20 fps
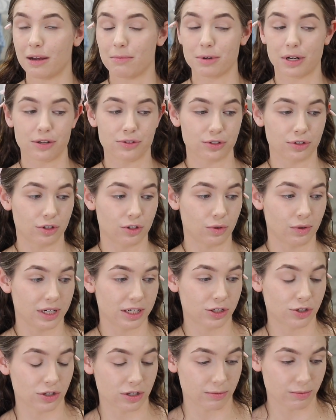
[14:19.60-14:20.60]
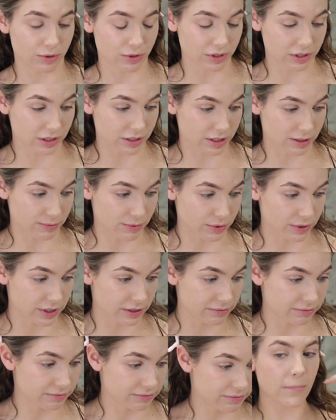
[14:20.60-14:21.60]
eyebrows are questionable at this point.
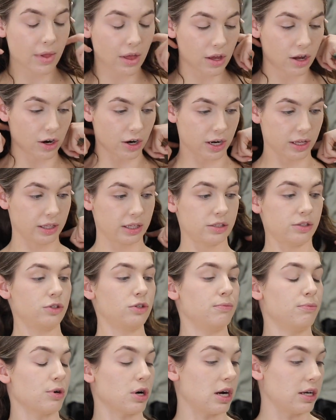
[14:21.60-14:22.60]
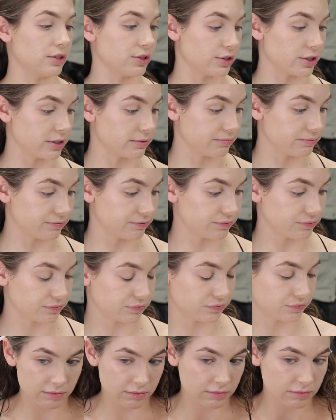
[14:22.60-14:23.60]
All right, let's do bronzer.
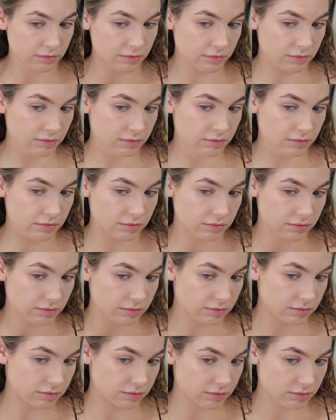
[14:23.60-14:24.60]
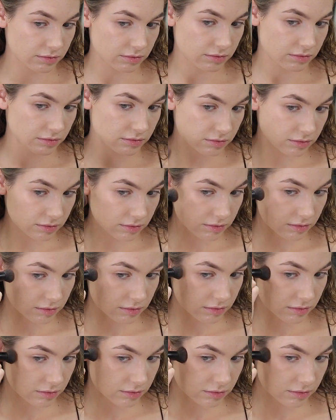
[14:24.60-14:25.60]
Because then after bronzer, I go in
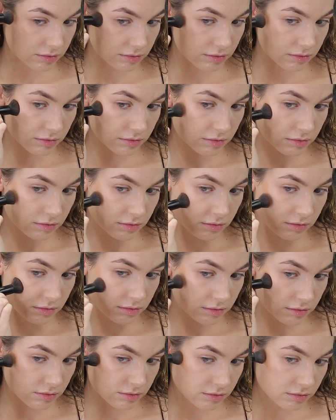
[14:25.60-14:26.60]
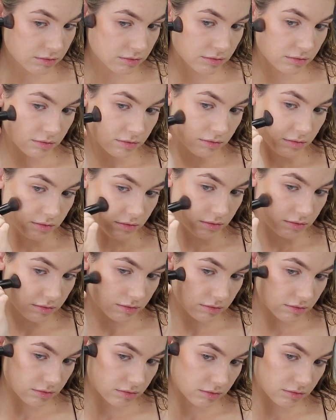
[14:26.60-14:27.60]
and make like a custom concealer.
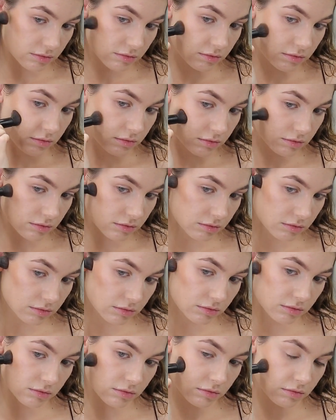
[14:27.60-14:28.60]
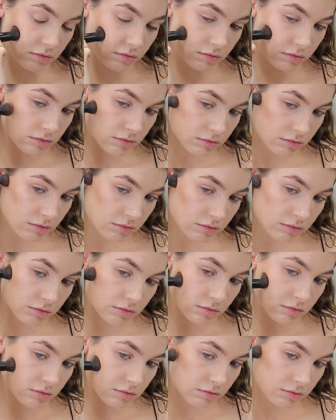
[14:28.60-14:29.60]
I got that idea from some
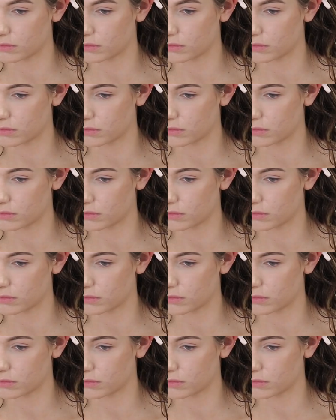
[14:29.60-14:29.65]
girl